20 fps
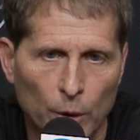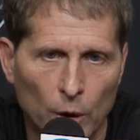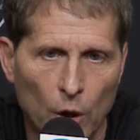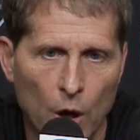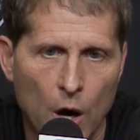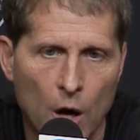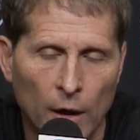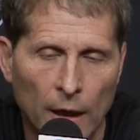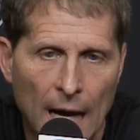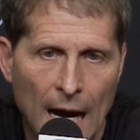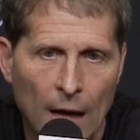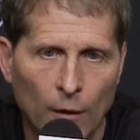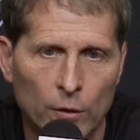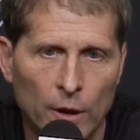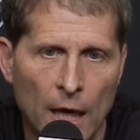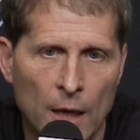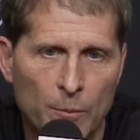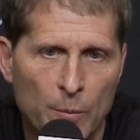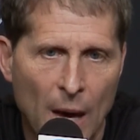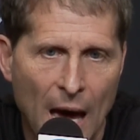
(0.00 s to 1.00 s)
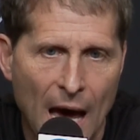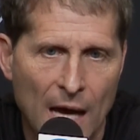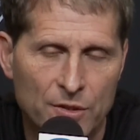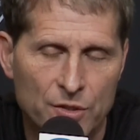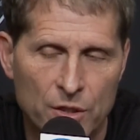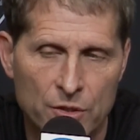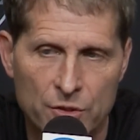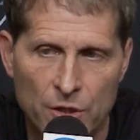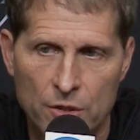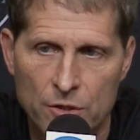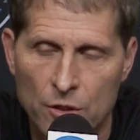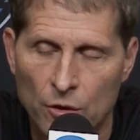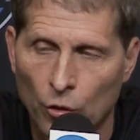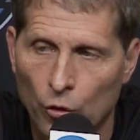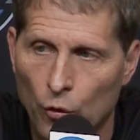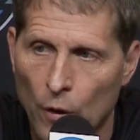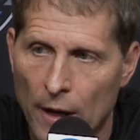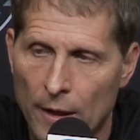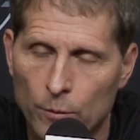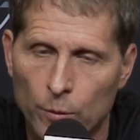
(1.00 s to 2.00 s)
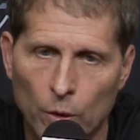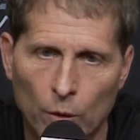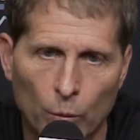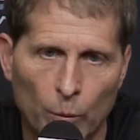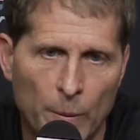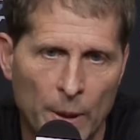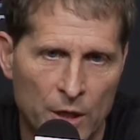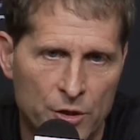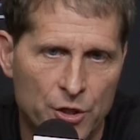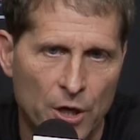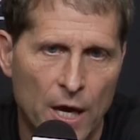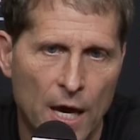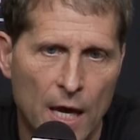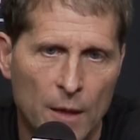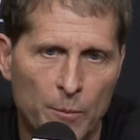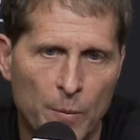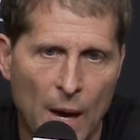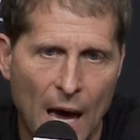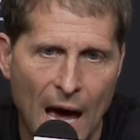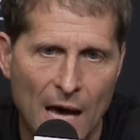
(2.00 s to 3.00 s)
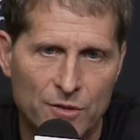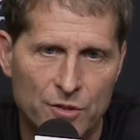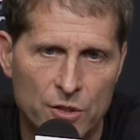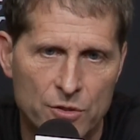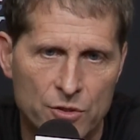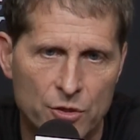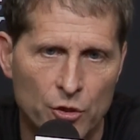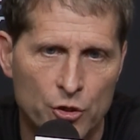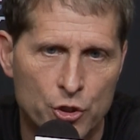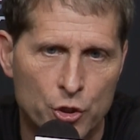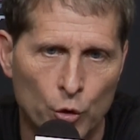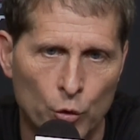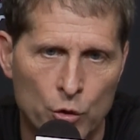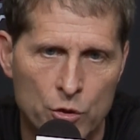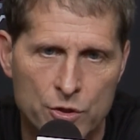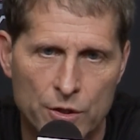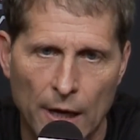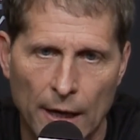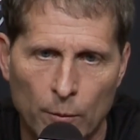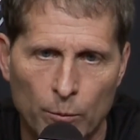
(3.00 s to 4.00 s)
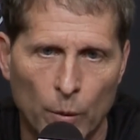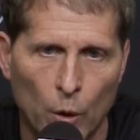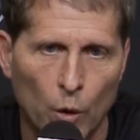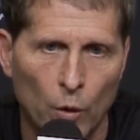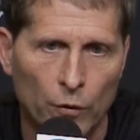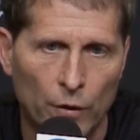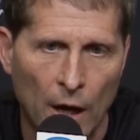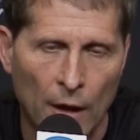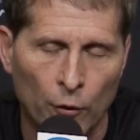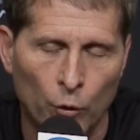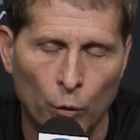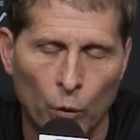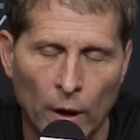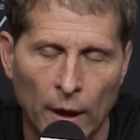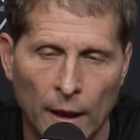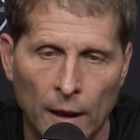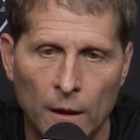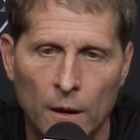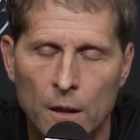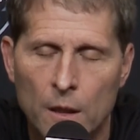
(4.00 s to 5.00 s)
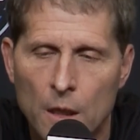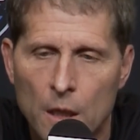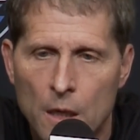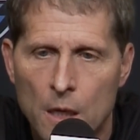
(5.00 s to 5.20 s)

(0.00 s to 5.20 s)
long outlet passes. He's incredible pitch ahead passes to shooters like Bolton on the wing.